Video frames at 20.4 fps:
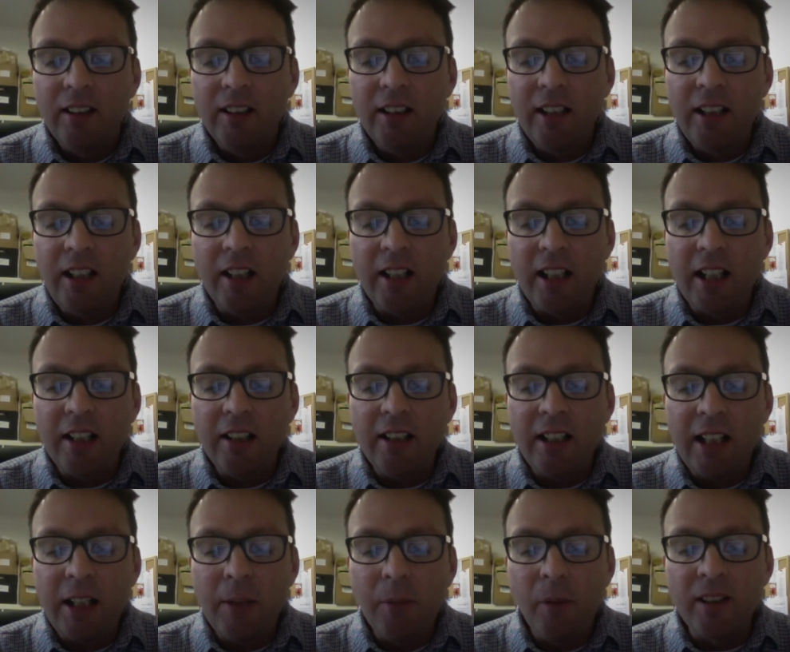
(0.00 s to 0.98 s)
you know, he,
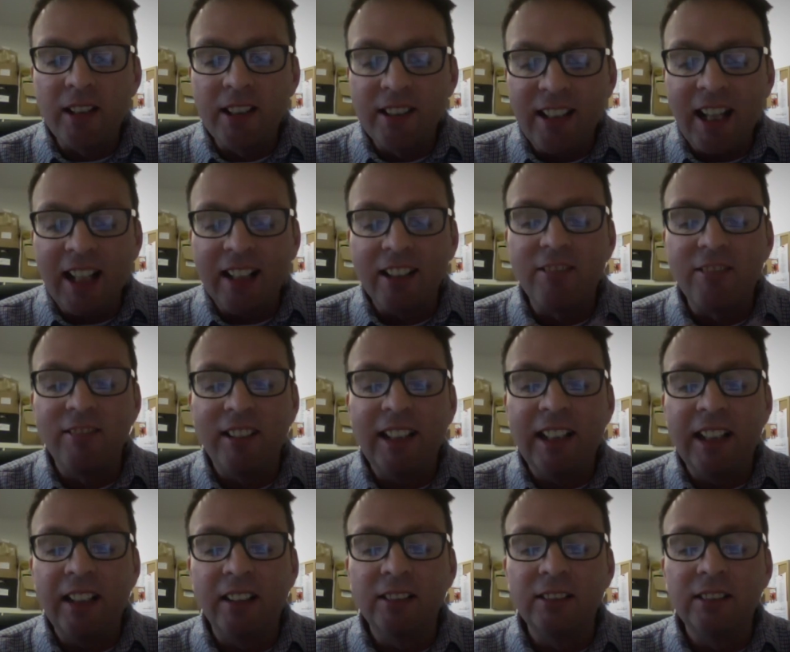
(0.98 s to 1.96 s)
he was
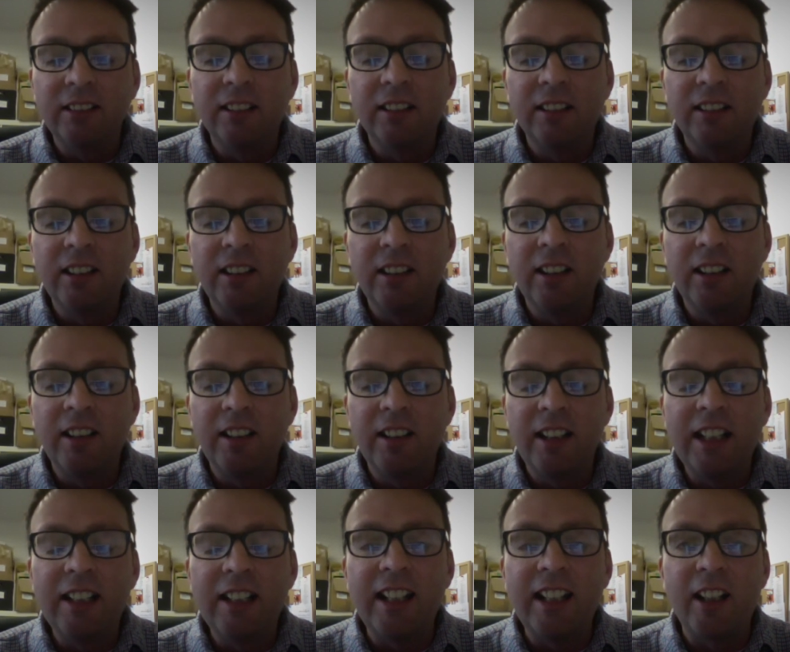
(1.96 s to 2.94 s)
naturally, uh,
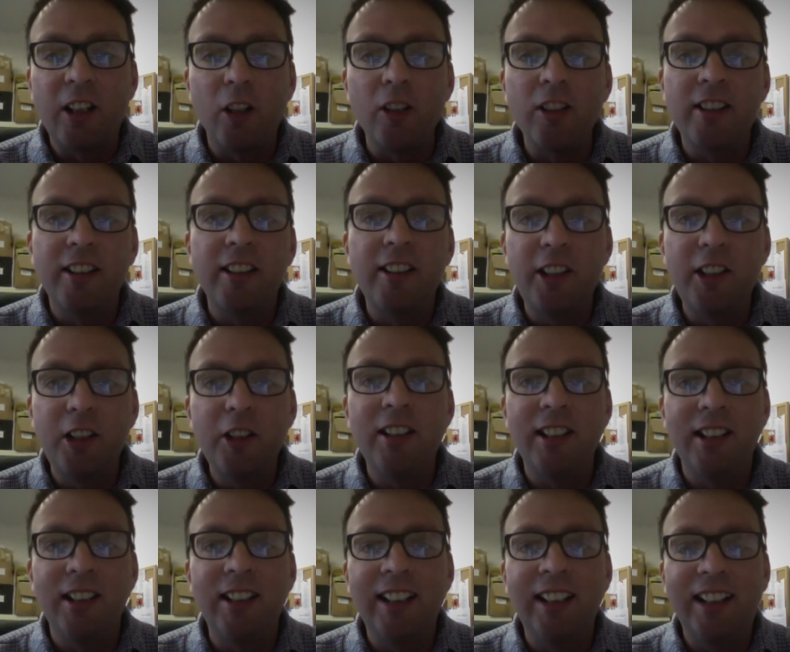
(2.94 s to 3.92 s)
he
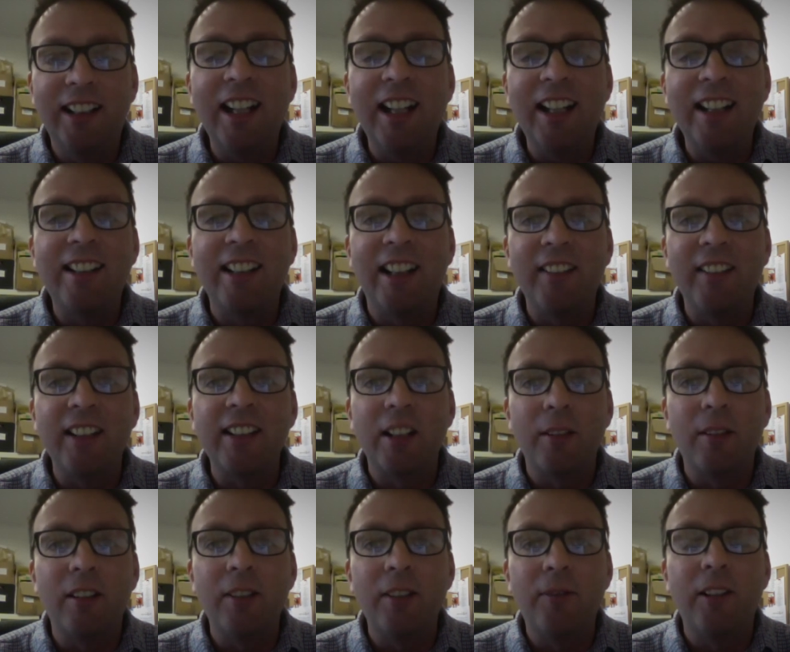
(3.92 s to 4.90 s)
constitutionally lazy. And that's
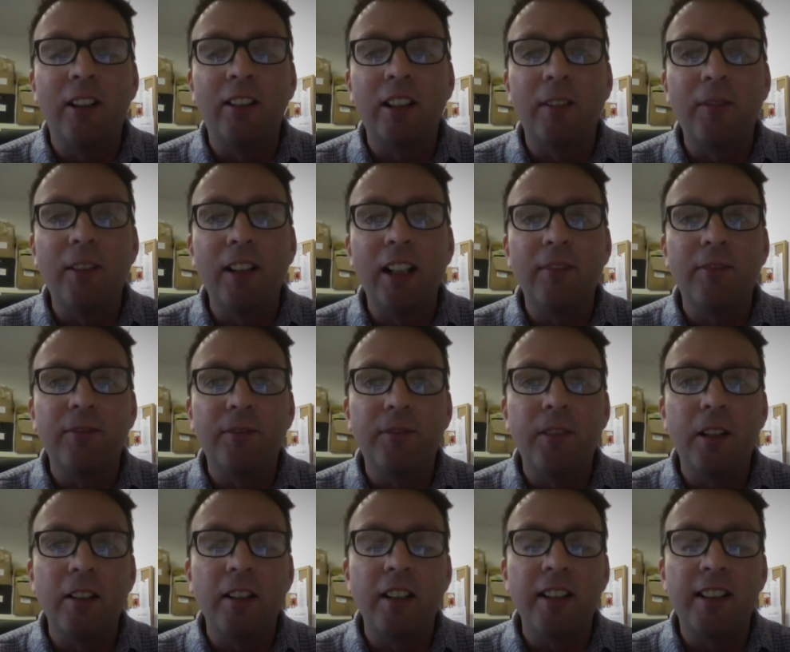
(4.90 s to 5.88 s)
how I felt. I found it,
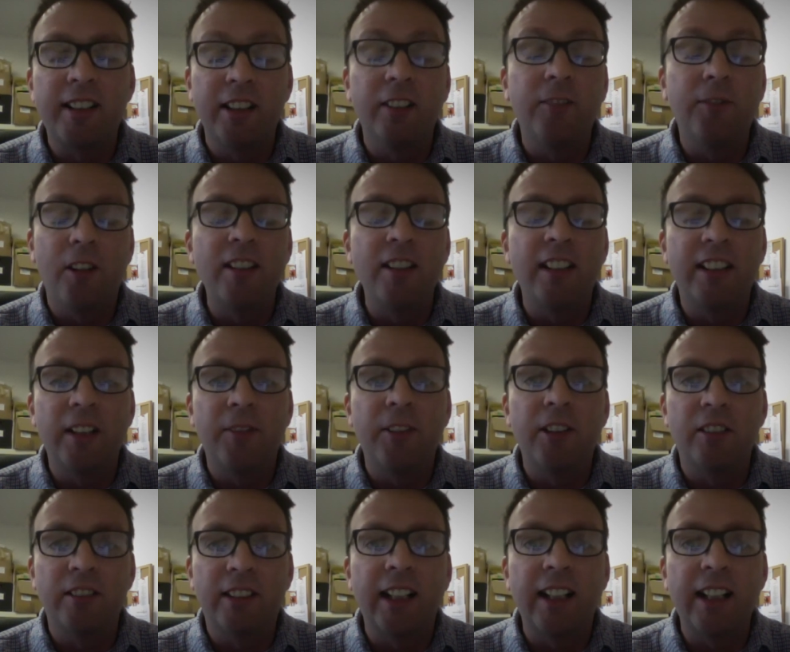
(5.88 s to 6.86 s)
yeah. I still find it
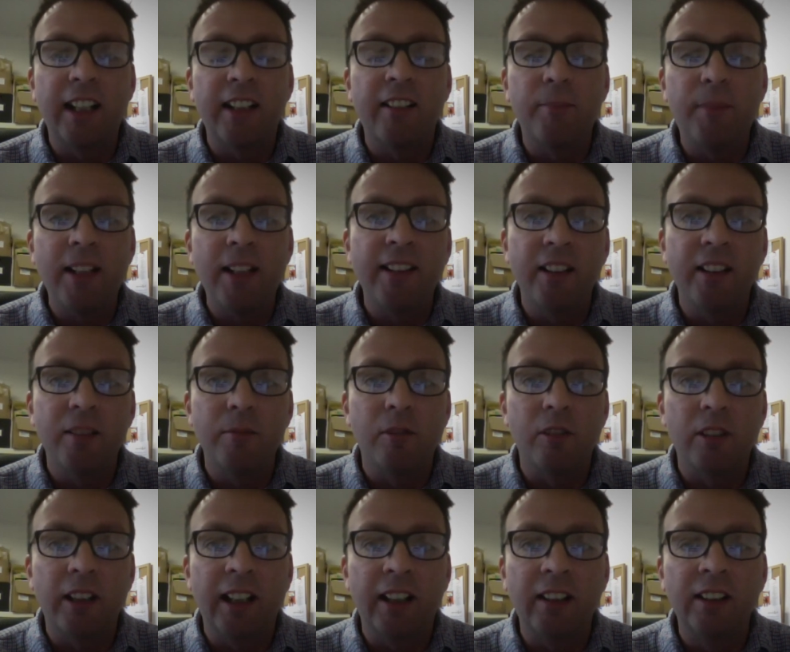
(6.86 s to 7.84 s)
difficult to get out of bed in the
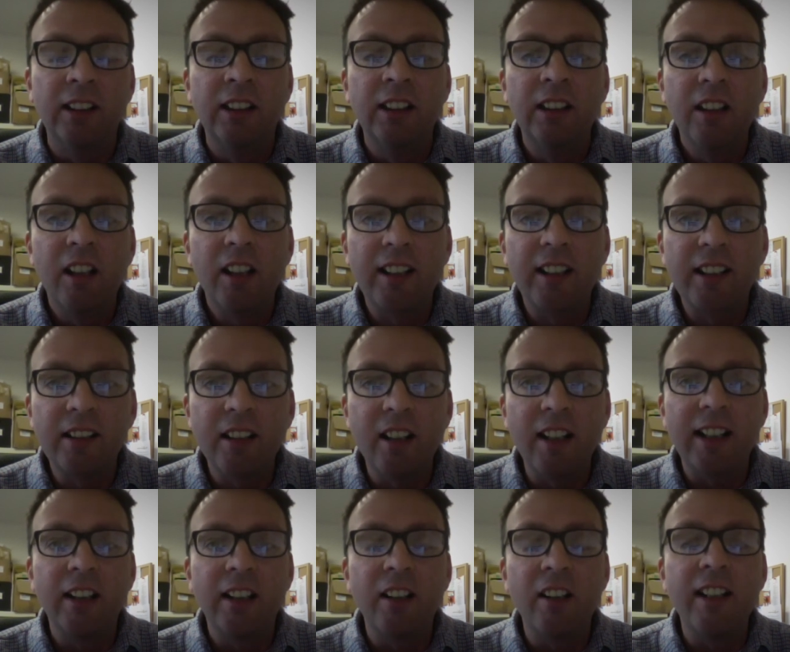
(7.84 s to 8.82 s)
morning. Like it's
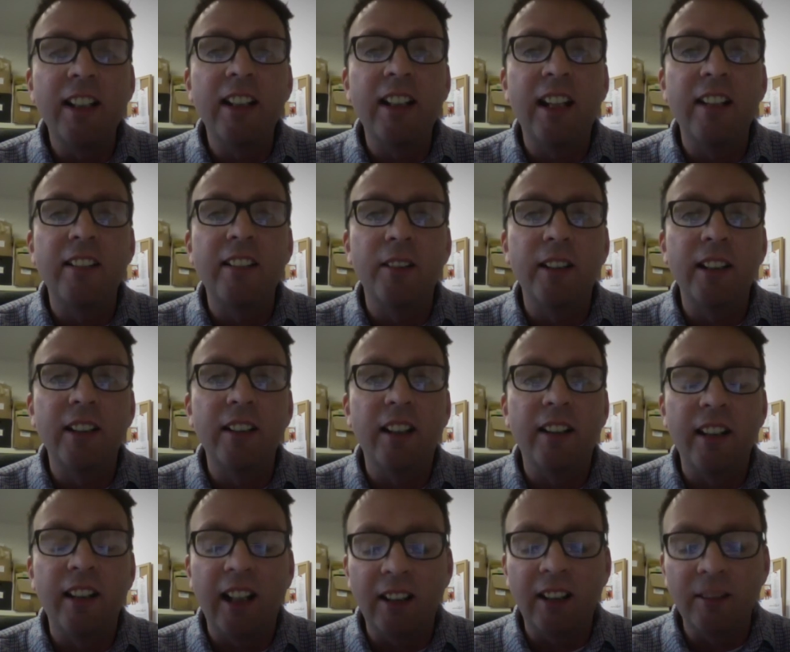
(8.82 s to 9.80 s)
like lying there doing
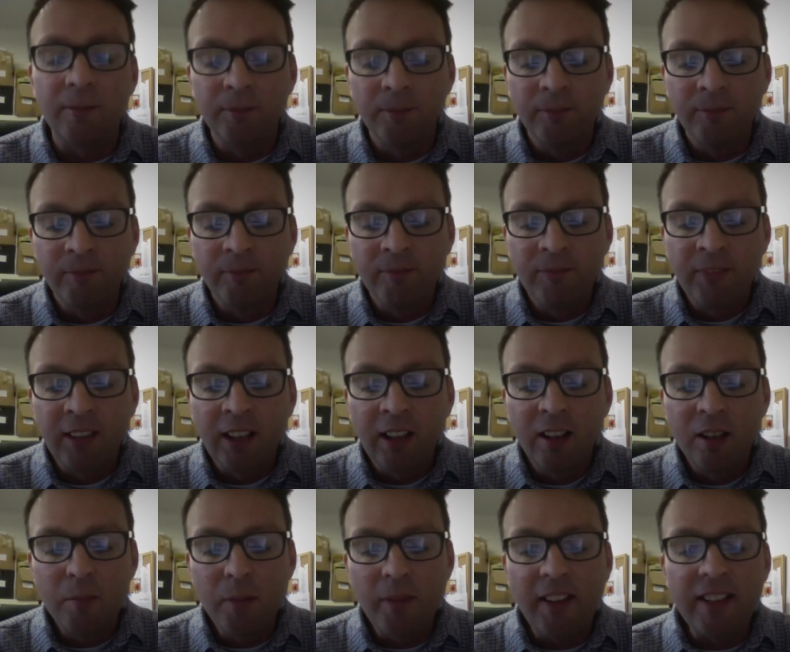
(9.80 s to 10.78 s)
nothing
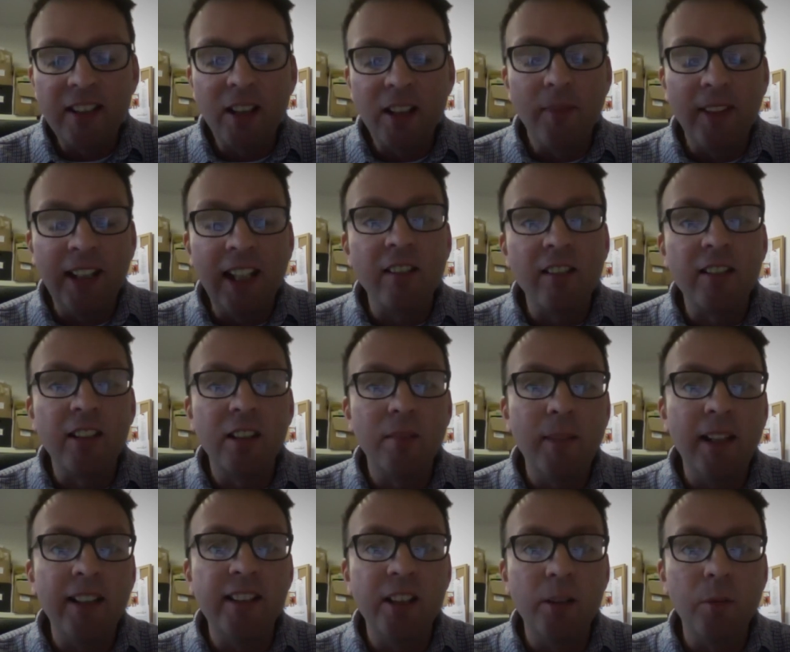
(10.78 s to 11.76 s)
but there's something else that
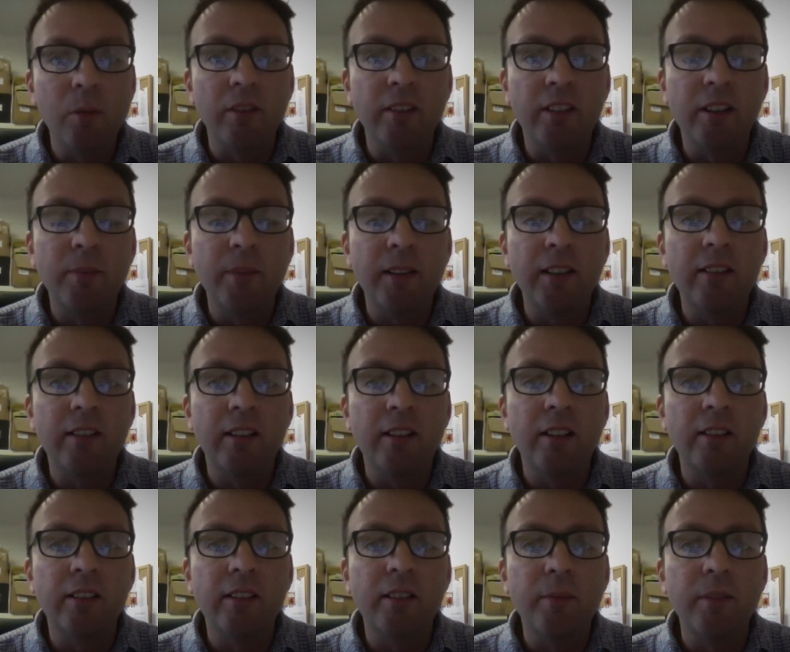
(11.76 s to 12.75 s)
makes you want to, be, to,
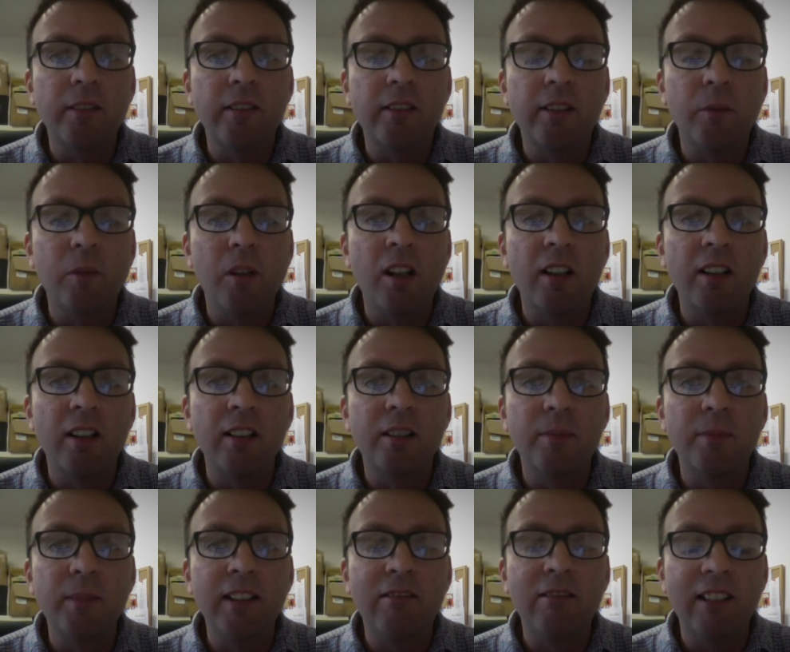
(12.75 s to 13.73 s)
to, to work and to
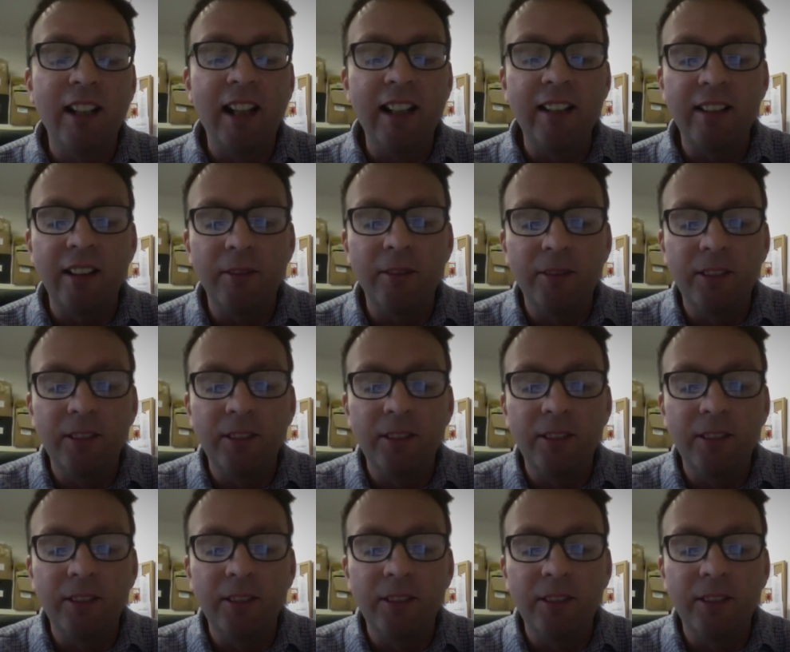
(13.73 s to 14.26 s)
be creative.